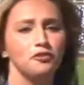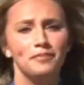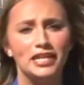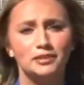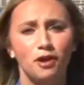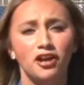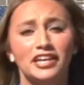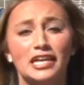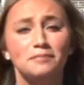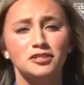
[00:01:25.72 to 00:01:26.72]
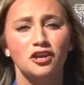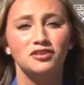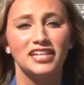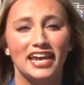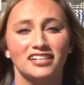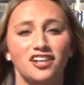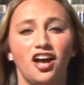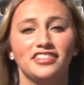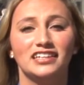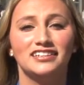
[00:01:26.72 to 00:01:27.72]
for baseball keeps Snow's hands on
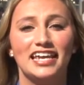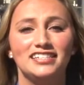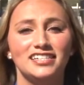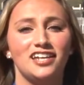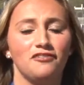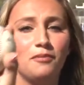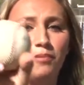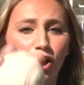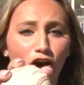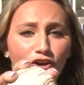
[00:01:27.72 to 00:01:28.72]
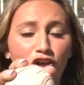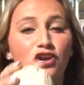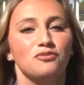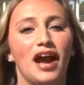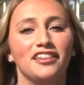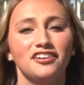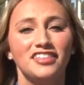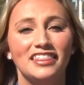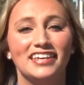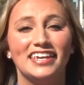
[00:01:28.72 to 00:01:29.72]
the laces of a ball rather
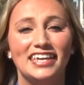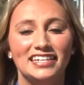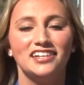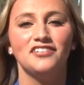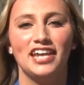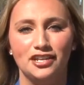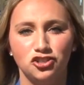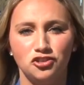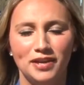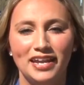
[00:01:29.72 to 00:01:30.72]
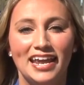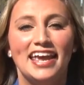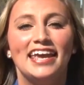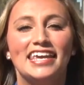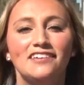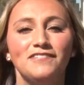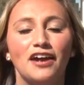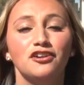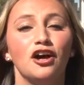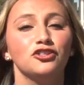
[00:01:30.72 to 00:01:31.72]
than the keys of an instrument, he found
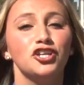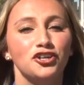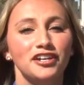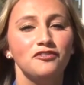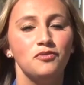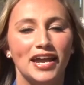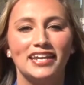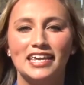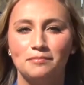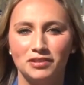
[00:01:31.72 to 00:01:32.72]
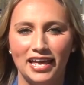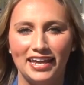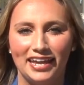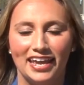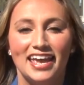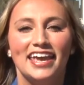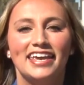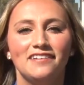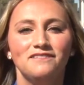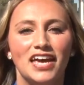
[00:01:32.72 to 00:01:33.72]
an alternative way to keep playing. He
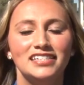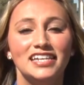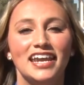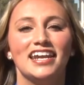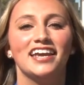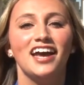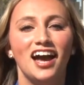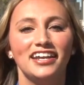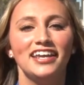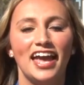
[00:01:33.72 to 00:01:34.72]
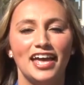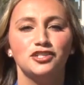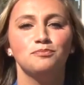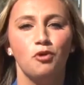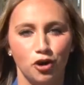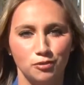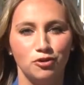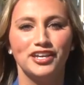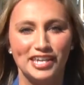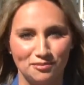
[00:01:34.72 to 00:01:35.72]
invested in a cutting-edge portable
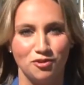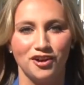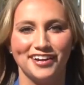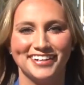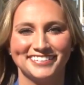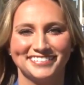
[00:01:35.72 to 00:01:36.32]
keyboard.